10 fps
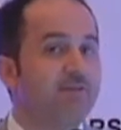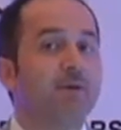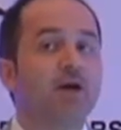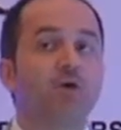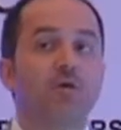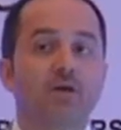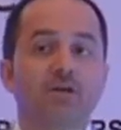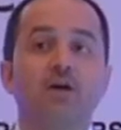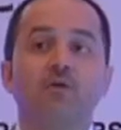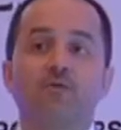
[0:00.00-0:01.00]
if I might call it,
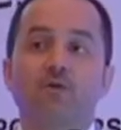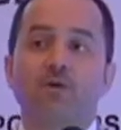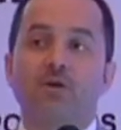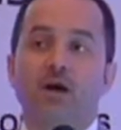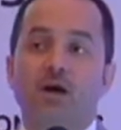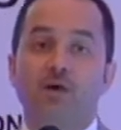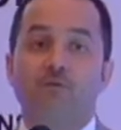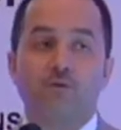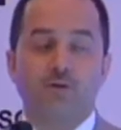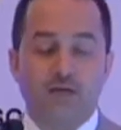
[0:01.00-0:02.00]
for, uh,
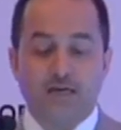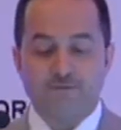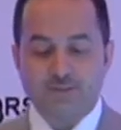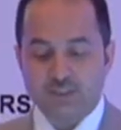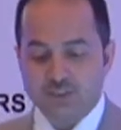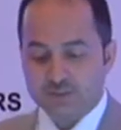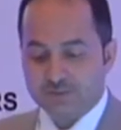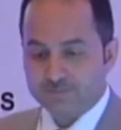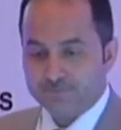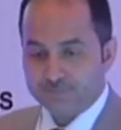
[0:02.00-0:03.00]
for uh, physicians.
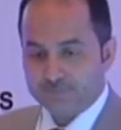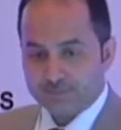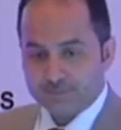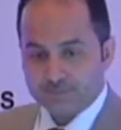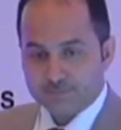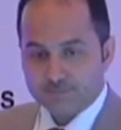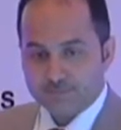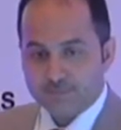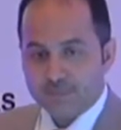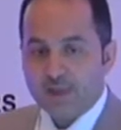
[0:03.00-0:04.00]

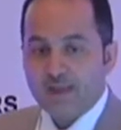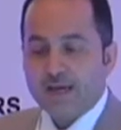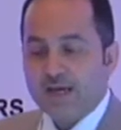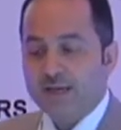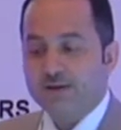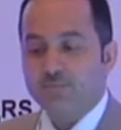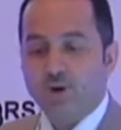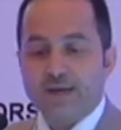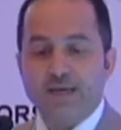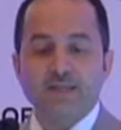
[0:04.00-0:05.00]
And
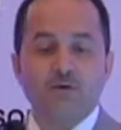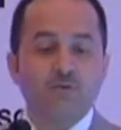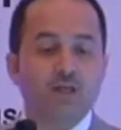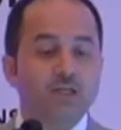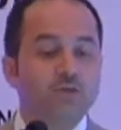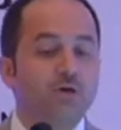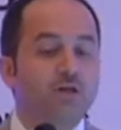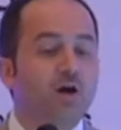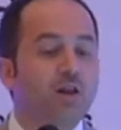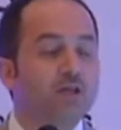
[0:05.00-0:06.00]
by end, I would like to
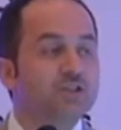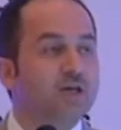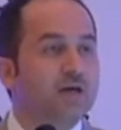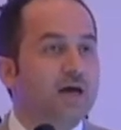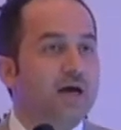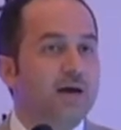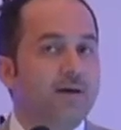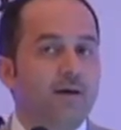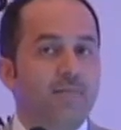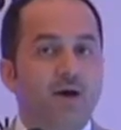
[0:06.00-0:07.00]
acknowledge
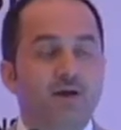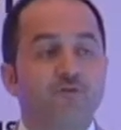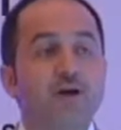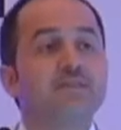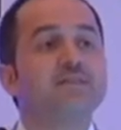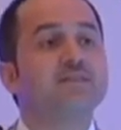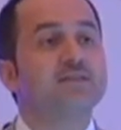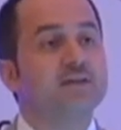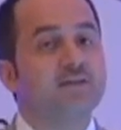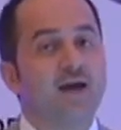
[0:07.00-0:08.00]
uh, my great
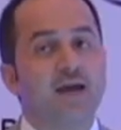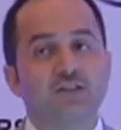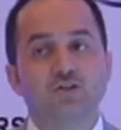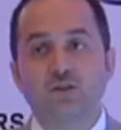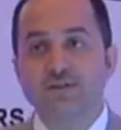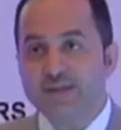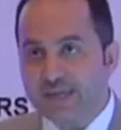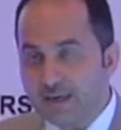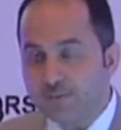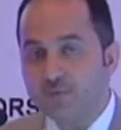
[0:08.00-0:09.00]
sincere thanks to the
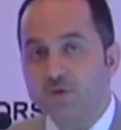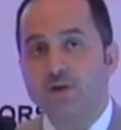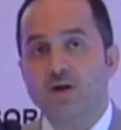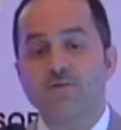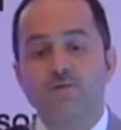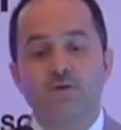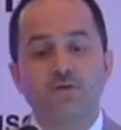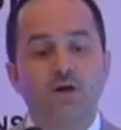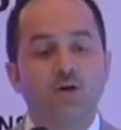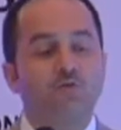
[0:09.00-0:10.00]
team for their effort
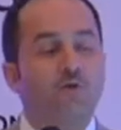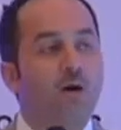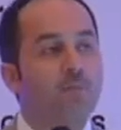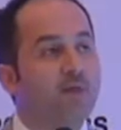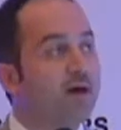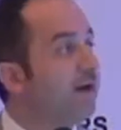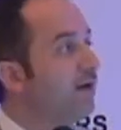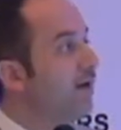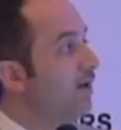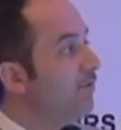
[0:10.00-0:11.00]
from the
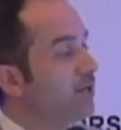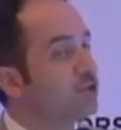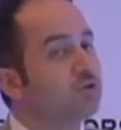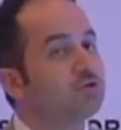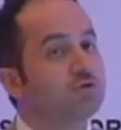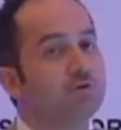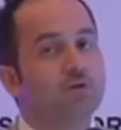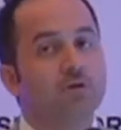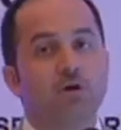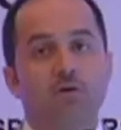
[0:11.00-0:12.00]
infection
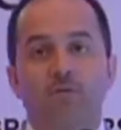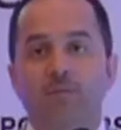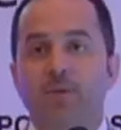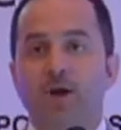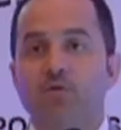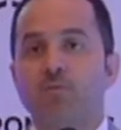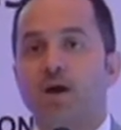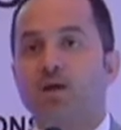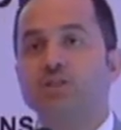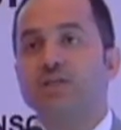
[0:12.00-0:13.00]
control, from the
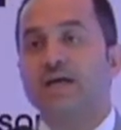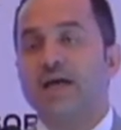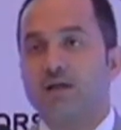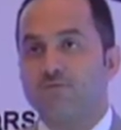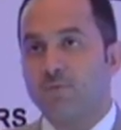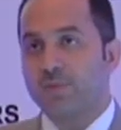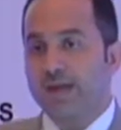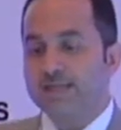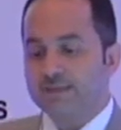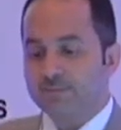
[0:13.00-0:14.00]
microbiology, and from the
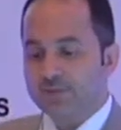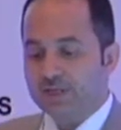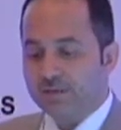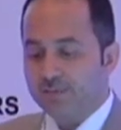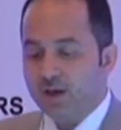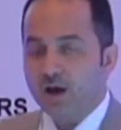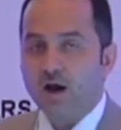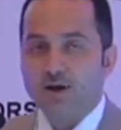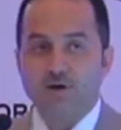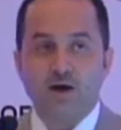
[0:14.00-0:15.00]
ASM team.
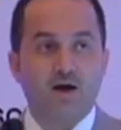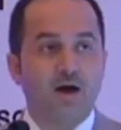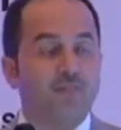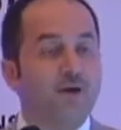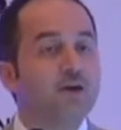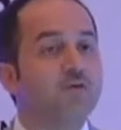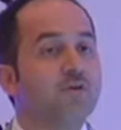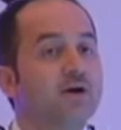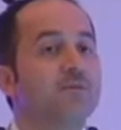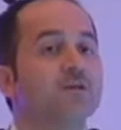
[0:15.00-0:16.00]
I, uh, I thank you
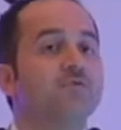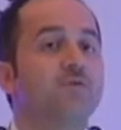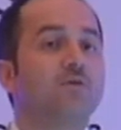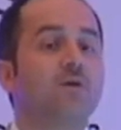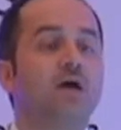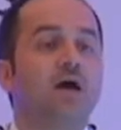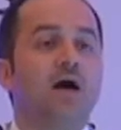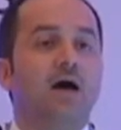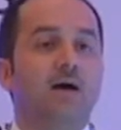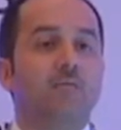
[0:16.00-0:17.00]
very much for
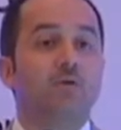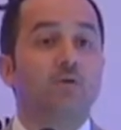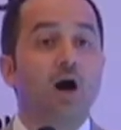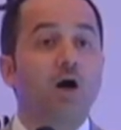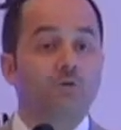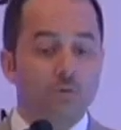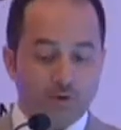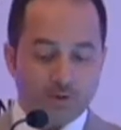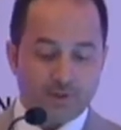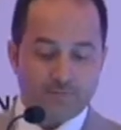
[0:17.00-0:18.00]
um, your hard
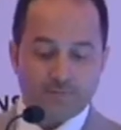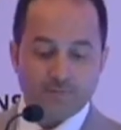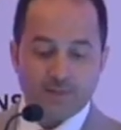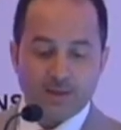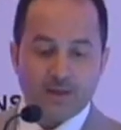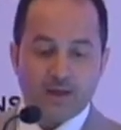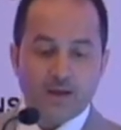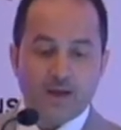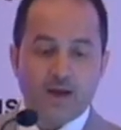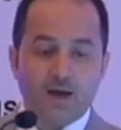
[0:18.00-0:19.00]
work.
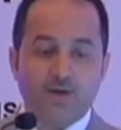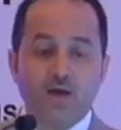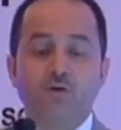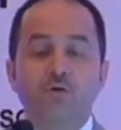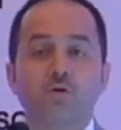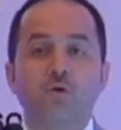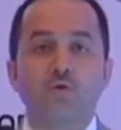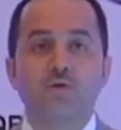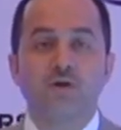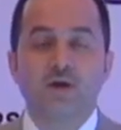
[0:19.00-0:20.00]
And I
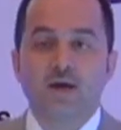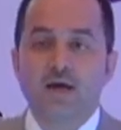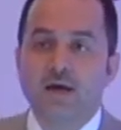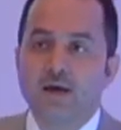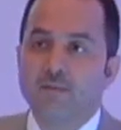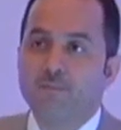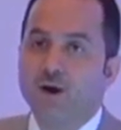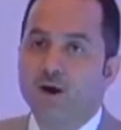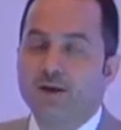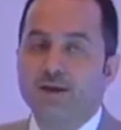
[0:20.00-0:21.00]
conclude uh,
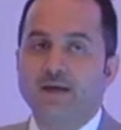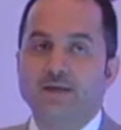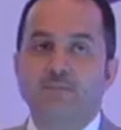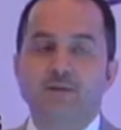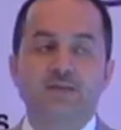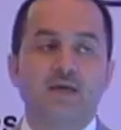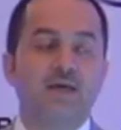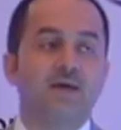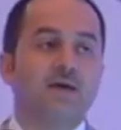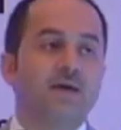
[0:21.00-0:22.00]
by, uh, by
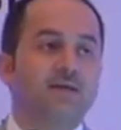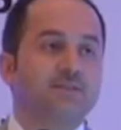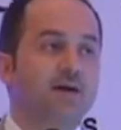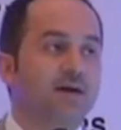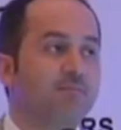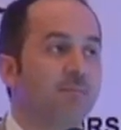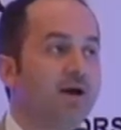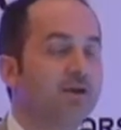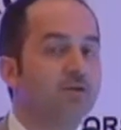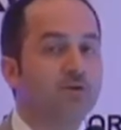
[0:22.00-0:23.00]
saying is that
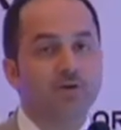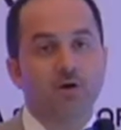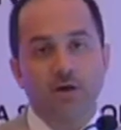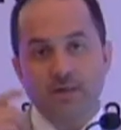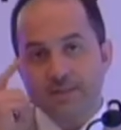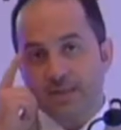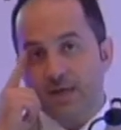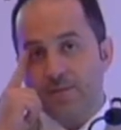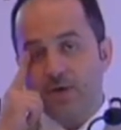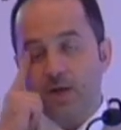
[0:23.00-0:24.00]
my daughter uh,
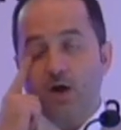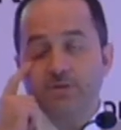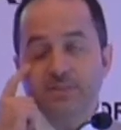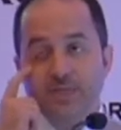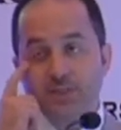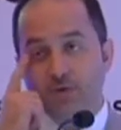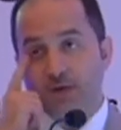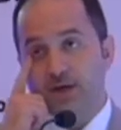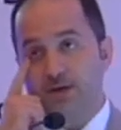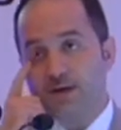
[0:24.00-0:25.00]
um, kind of often says to
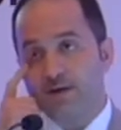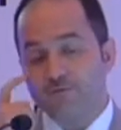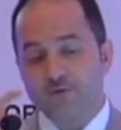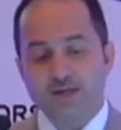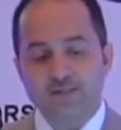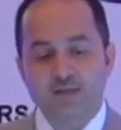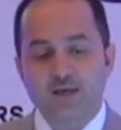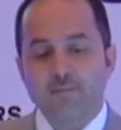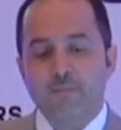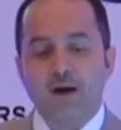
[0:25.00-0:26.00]
her uh, friends,
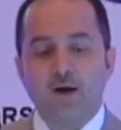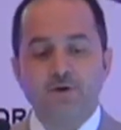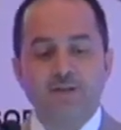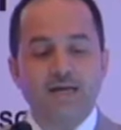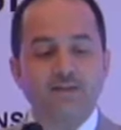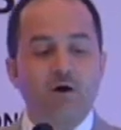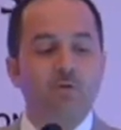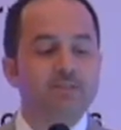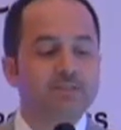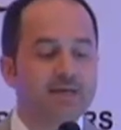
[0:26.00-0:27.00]
my, our dad
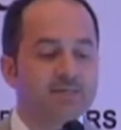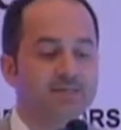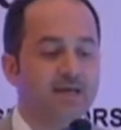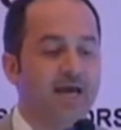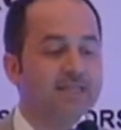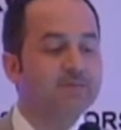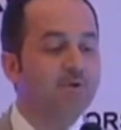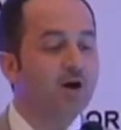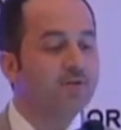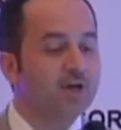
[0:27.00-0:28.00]
always says,
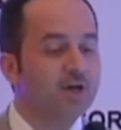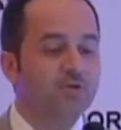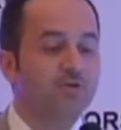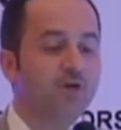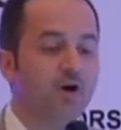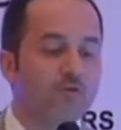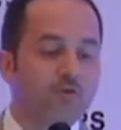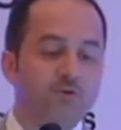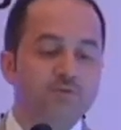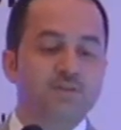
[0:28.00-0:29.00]
antibiotic, don't
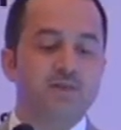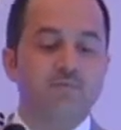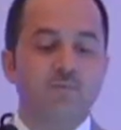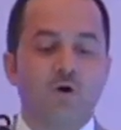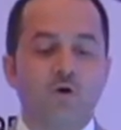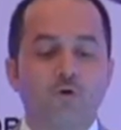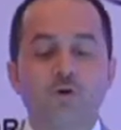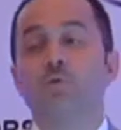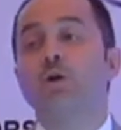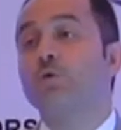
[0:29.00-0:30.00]
overuse them or
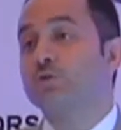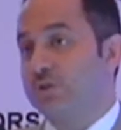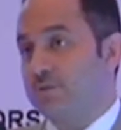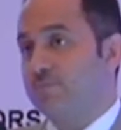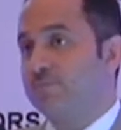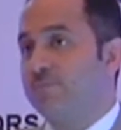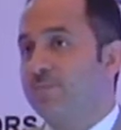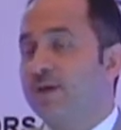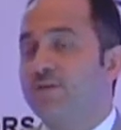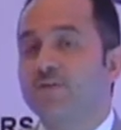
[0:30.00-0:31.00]
you will lose them.
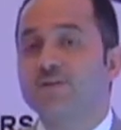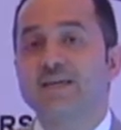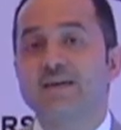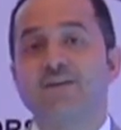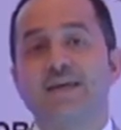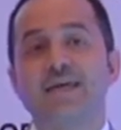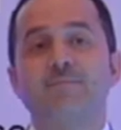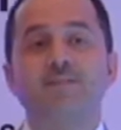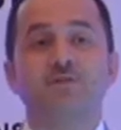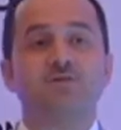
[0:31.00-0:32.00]
And I think that's even a key
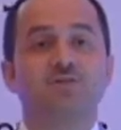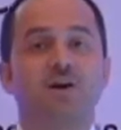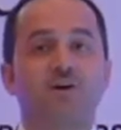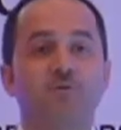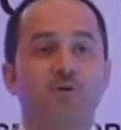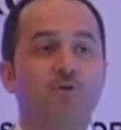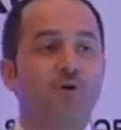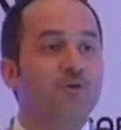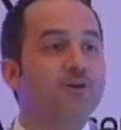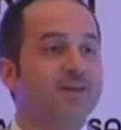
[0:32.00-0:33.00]
message to start with your
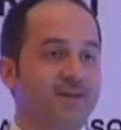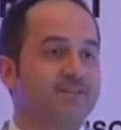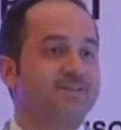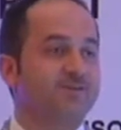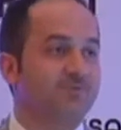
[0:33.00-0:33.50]
own kids as